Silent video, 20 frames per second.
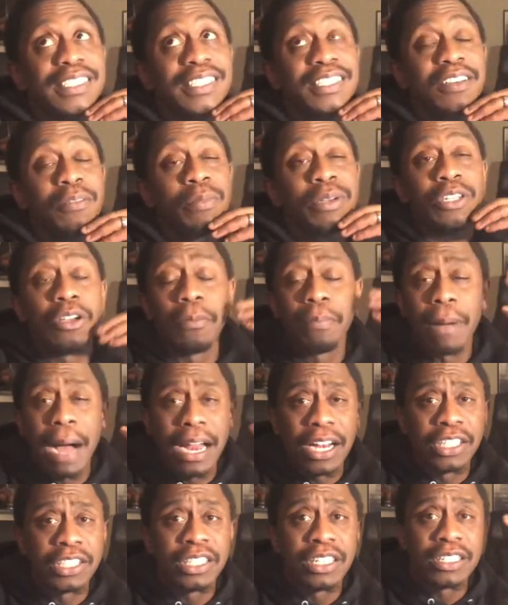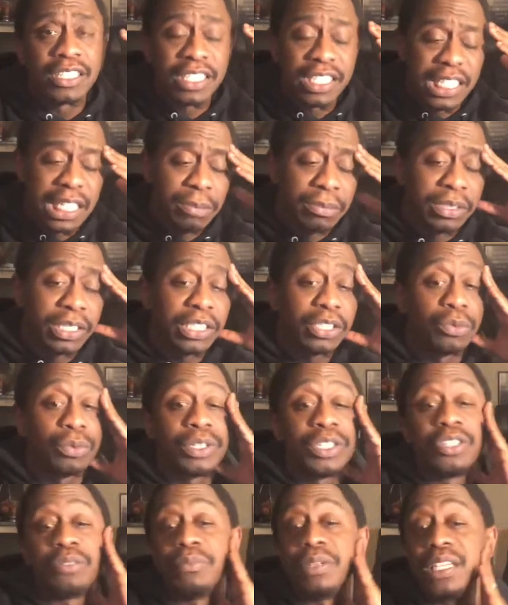But your apology doesn't seem genuine
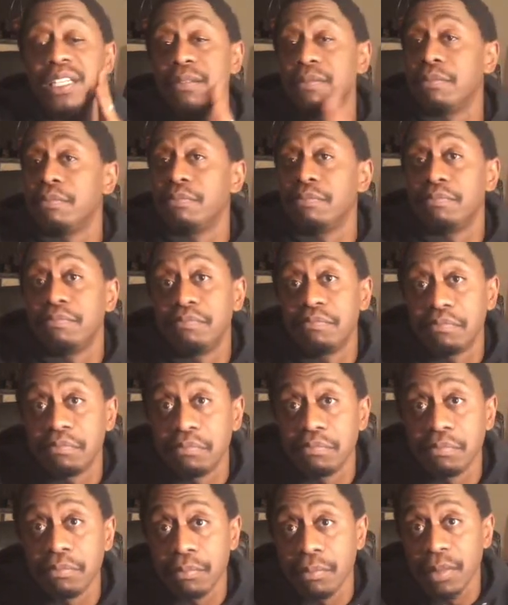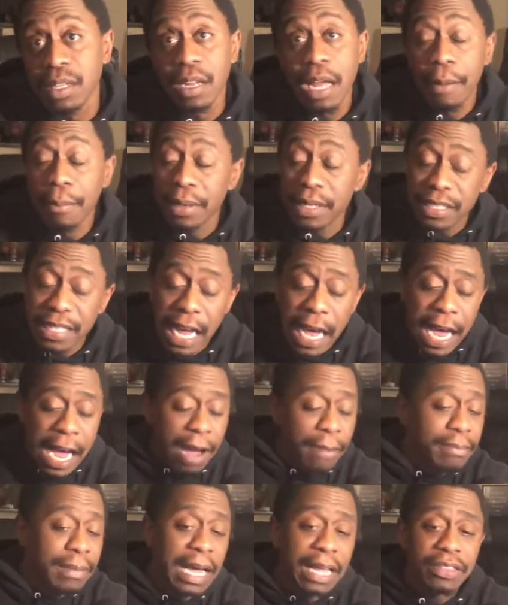to me. But it's not,
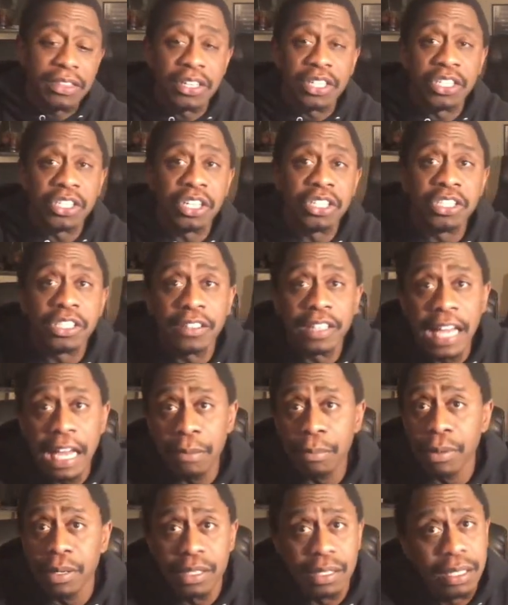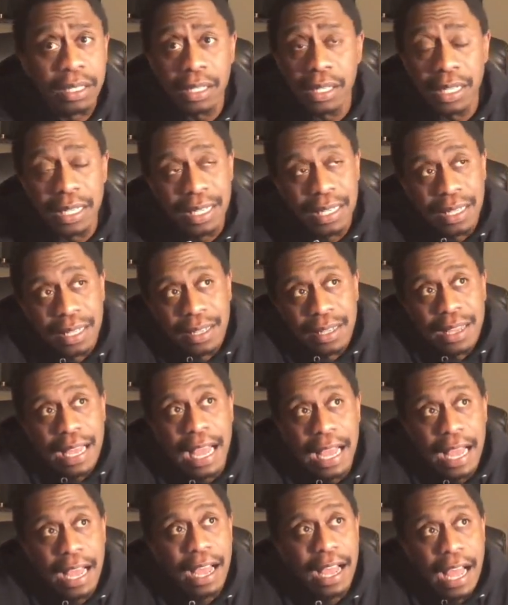I'm not the judge of that, but
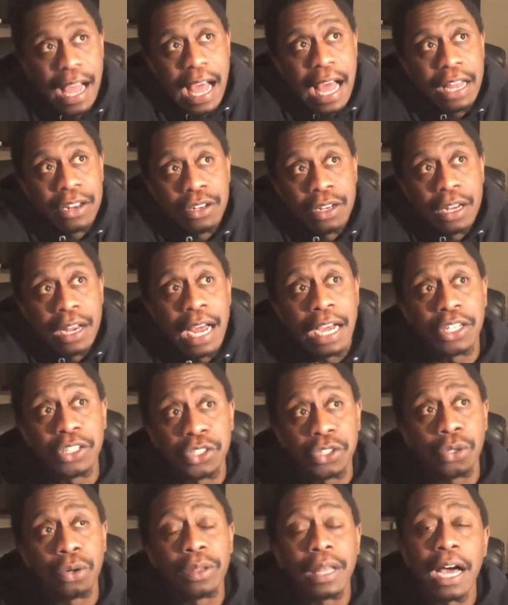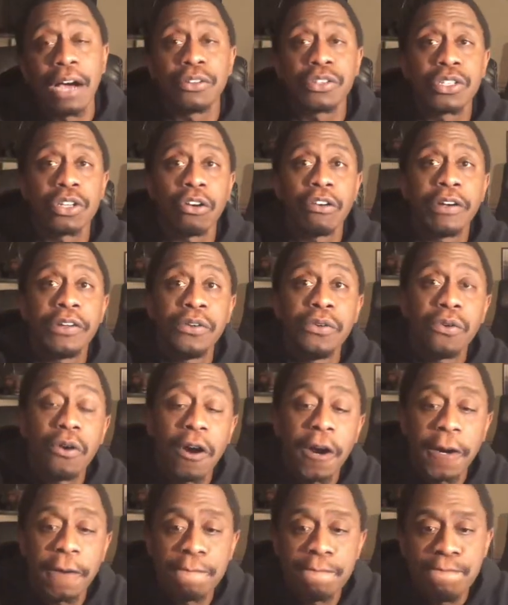I'm not sure how sorry you
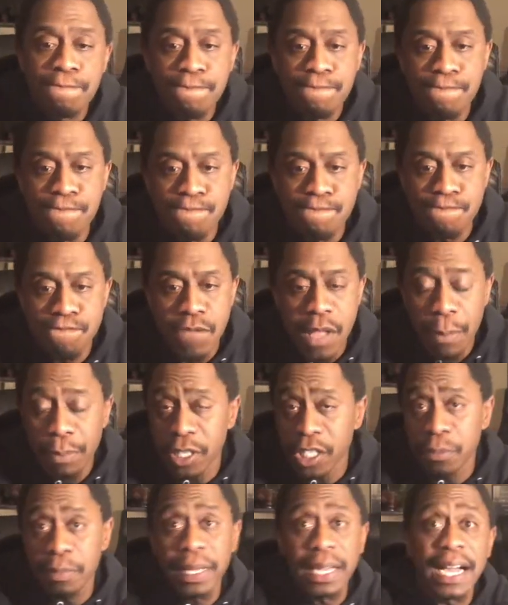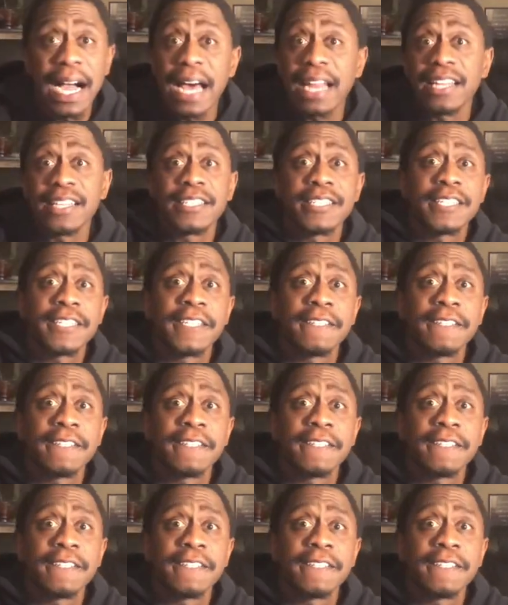are. No, I'm just being honest.